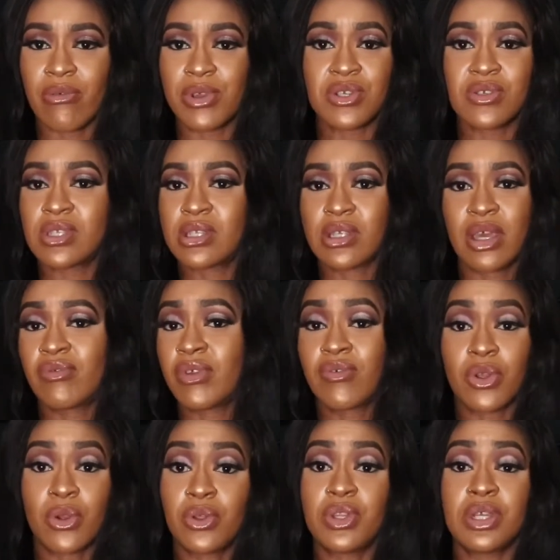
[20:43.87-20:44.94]
I just have never
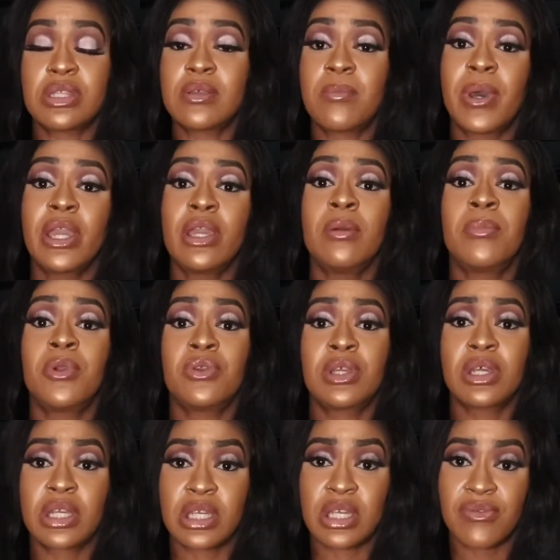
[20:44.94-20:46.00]
gone there to buy it, but you
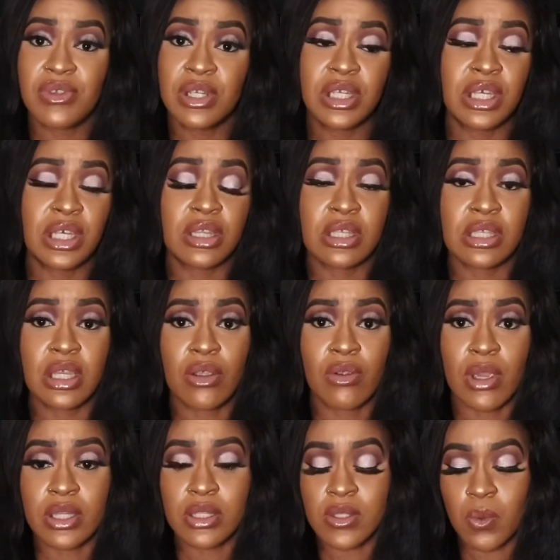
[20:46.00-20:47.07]
can definitely get this at
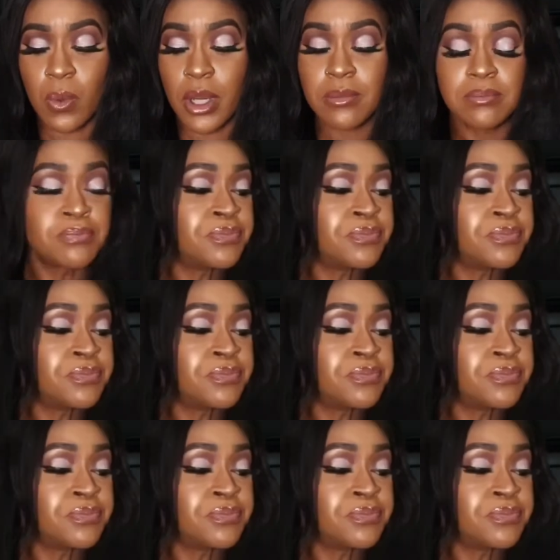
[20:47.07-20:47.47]
Grand Square.